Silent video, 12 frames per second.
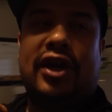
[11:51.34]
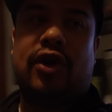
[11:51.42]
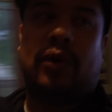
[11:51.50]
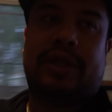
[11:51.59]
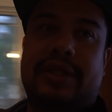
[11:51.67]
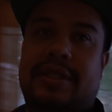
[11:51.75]
I know
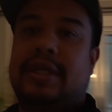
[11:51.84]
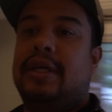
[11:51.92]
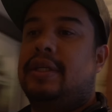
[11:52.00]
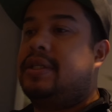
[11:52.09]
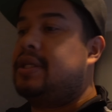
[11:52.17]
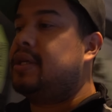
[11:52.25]
what this
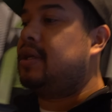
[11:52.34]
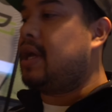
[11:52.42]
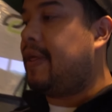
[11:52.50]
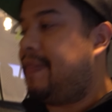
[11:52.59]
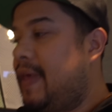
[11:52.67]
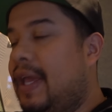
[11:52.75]
is.
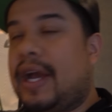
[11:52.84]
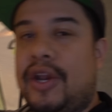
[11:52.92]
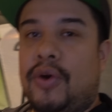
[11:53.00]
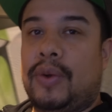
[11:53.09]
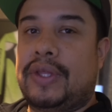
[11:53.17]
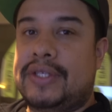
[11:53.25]
I think I
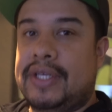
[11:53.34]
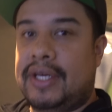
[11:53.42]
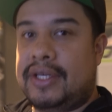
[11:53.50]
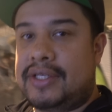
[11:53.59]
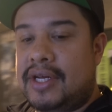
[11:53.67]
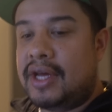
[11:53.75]
know what this
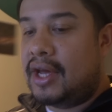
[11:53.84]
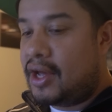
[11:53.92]
is.